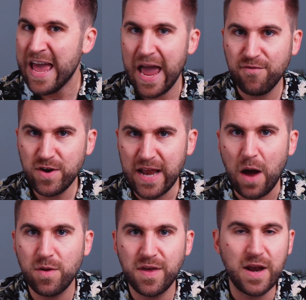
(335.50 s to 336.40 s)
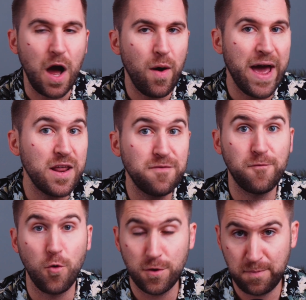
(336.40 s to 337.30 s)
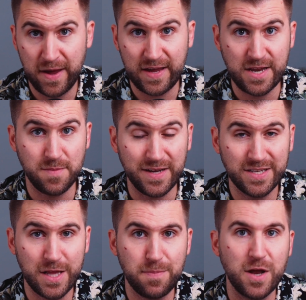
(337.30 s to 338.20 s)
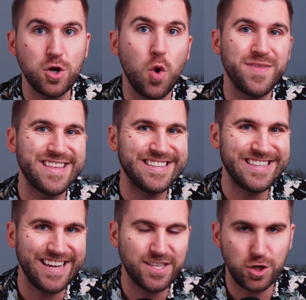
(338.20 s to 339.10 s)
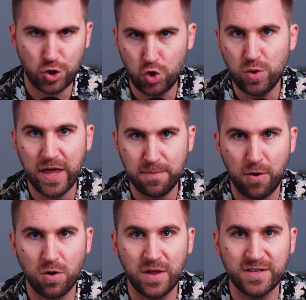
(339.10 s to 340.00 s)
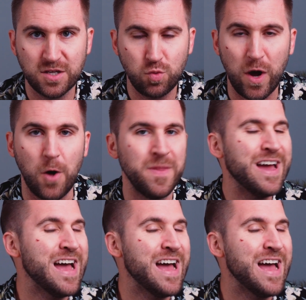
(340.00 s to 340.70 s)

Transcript: Every now and then I'll add a fourth pick into my slip and go with 6 two-leg parlays as well.